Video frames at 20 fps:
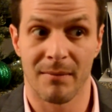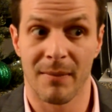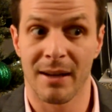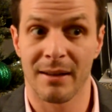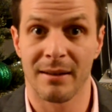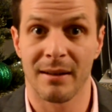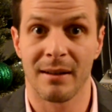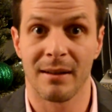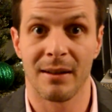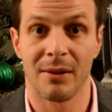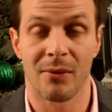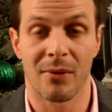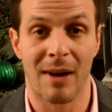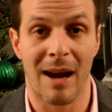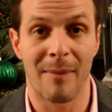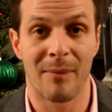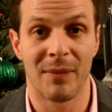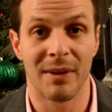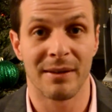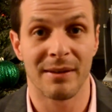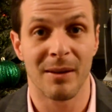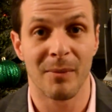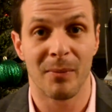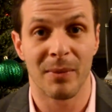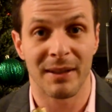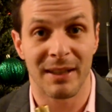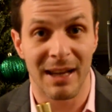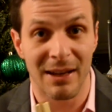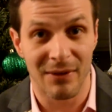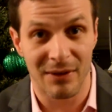basically wrapped this
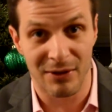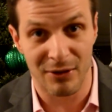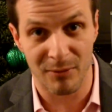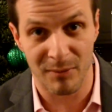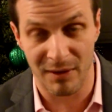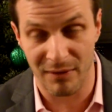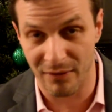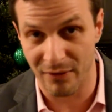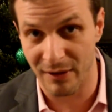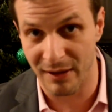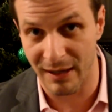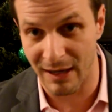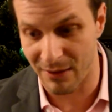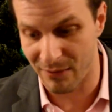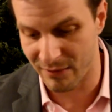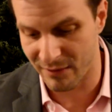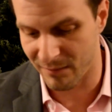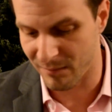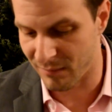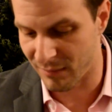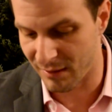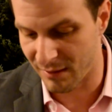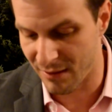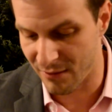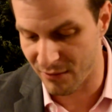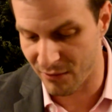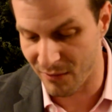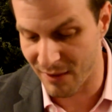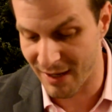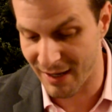up and gave it to me free. I was
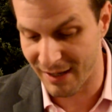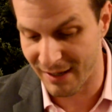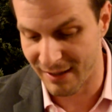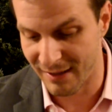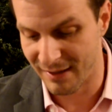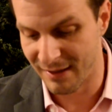blown away.